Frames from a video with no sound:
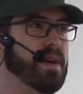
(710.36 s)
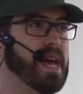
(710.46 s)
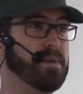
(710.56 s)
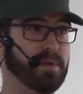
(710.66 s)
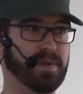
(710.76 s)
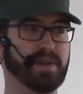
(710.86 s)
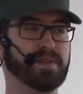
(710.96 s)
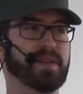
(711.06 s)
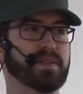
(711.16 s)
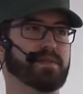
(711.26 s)
Everything
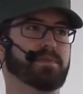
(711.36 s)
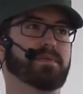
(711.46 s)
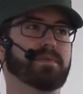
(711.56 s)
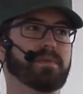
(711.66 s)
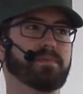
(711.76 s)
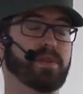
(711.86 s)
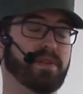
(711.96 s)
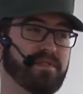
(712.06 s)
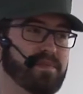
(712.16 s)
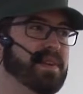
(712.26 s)
is testable,
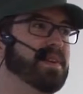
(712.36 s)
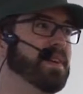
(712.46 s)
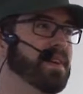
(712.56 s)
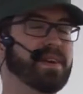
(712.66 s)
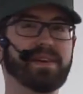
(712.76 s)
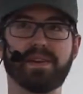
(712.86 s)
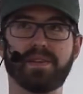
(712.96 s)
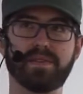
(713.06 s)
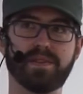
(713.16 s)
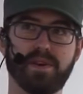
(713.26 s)
believe me.
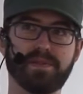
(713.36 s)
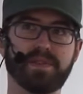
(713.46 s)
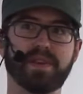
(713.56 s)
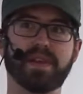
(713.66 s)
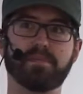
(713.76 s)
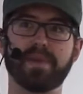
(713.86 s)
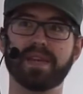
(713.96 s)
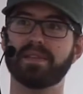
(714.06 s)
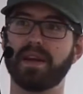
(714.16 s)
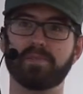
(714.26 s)
The only thing that
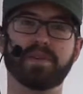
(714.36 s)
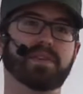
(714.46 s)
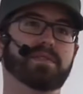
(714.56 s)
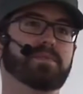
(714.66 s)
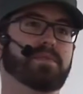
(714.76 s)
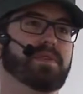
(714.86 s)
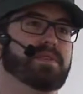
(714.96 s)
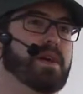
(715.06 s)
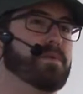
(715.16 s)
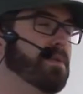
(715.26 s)
might not be testable
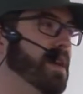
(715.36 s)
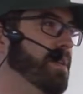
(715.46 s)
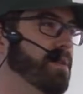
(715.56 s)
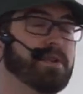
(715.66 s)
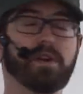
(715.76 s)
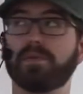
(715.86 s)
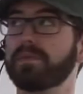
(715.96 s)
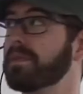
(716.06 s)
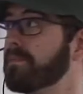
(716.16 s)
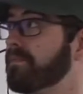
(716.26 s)
is how you're writing your code.